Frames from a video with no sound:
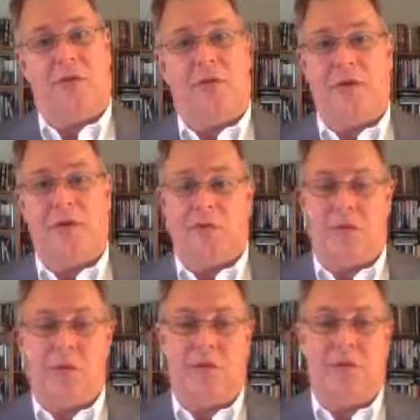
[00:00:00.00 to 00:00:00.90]
you're an
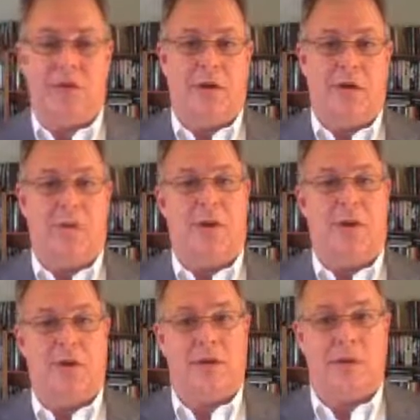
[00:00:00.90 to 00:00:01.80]
artist. Whatever your
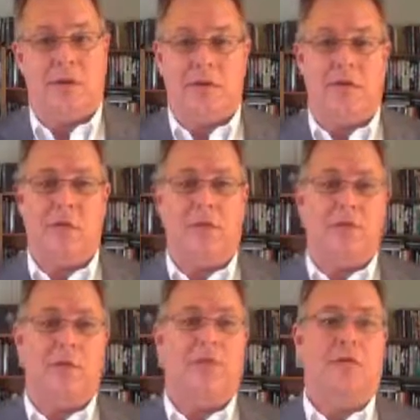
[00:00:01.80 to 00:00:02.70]
campaign is, if you
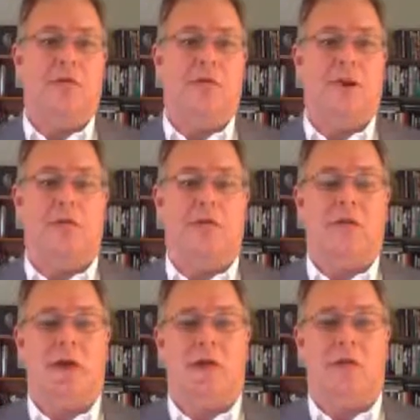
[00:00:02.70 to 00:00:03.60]
could demonstrate that
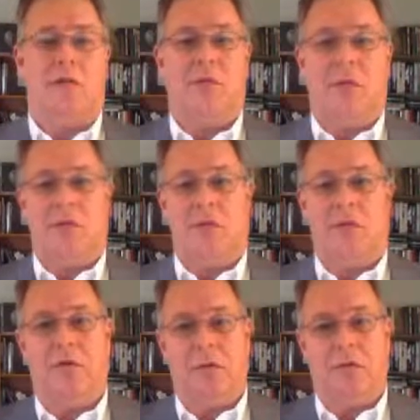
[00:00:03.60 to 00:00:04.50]
you have
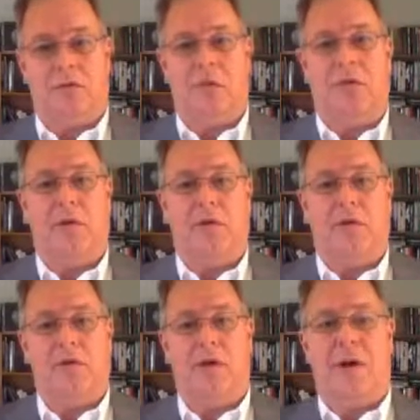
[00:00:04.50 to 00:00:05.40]
credibility,
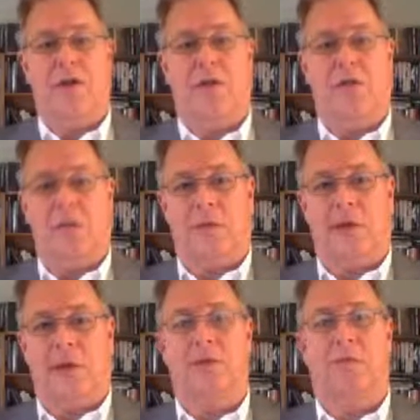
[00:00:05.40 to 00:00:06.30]
experience, and knowledge, you're going
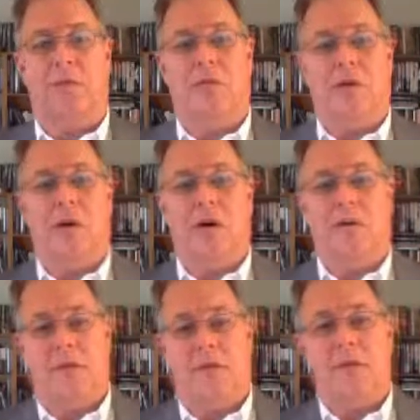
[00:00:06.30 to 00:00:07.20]
to be able to pull it
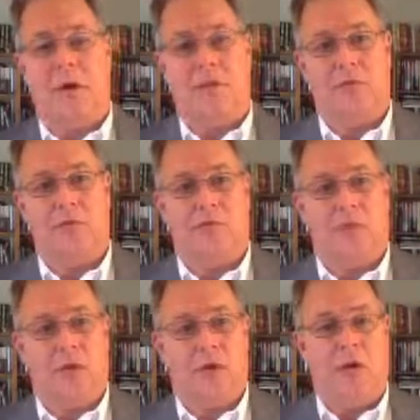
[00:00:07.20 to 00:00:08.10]
off. That really helps.
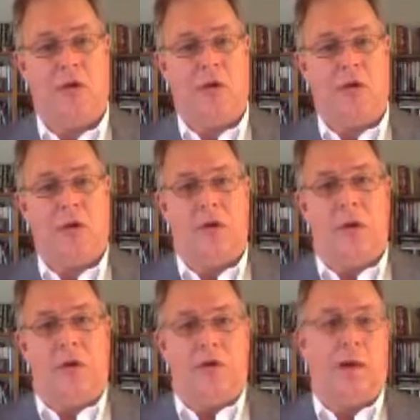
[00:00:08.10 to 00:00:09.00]

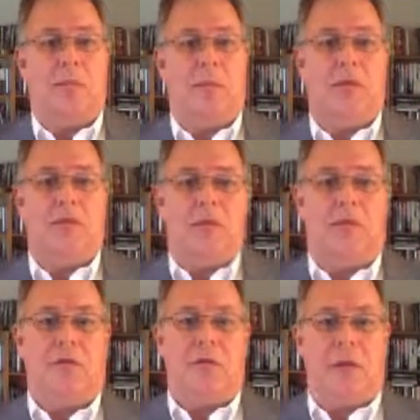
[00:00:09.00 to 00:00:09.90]
They had a pie
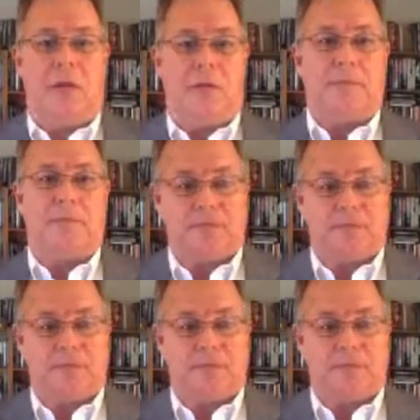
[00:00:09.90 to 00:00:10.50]
chart of spending,